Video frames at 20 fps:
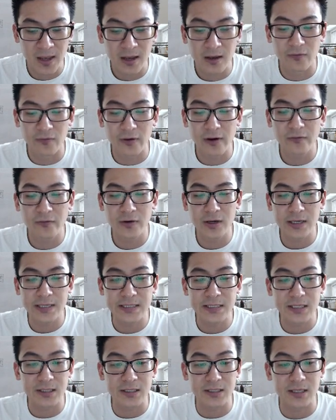Very, very
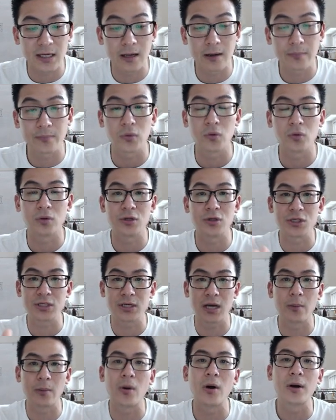easy to set up. You just
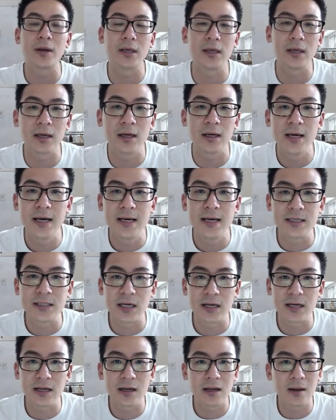come on here,
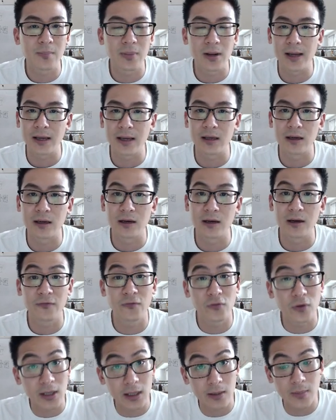set it up like a, a
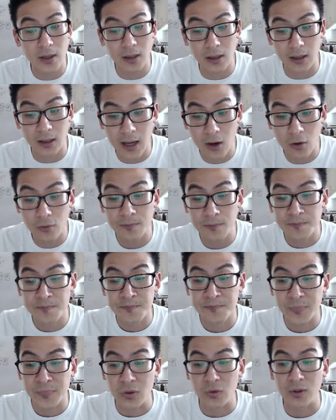free email account.
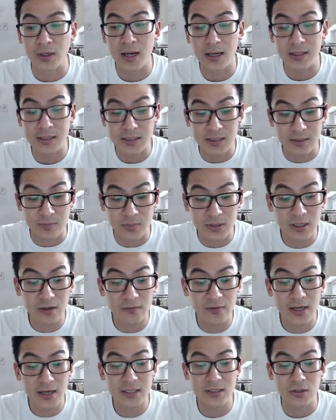You can answer some
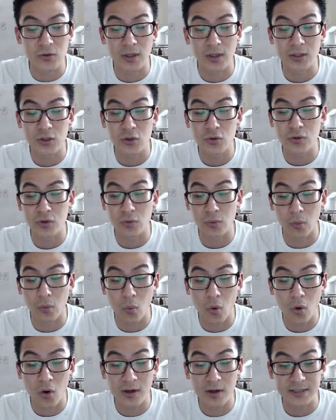surveys, you can choose your
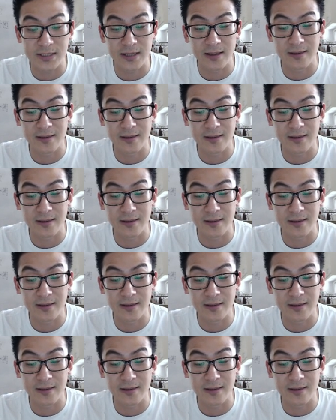rewards, and then